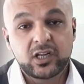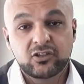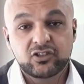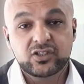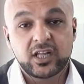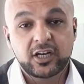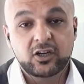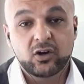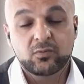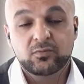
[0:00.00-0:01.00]
Just let it
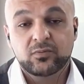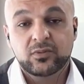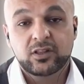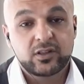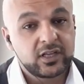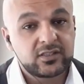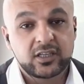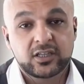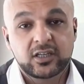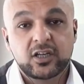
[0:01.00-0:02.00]
go. That's
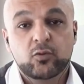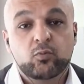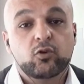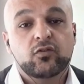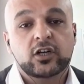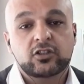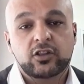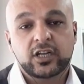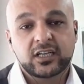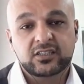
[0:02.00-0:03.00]
it. Move on to
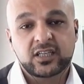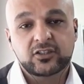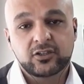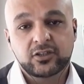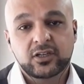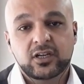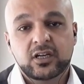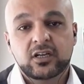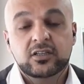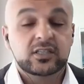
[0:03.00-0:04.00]
the next center.
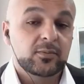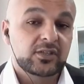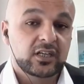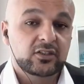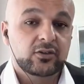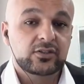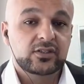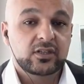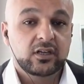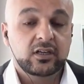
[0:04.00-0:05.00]
Some
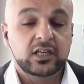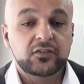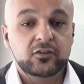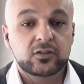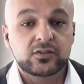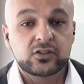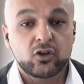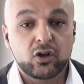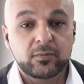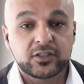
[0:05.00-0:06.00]
centers give you
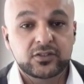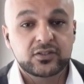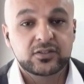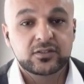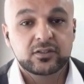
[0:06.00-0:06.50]
installments.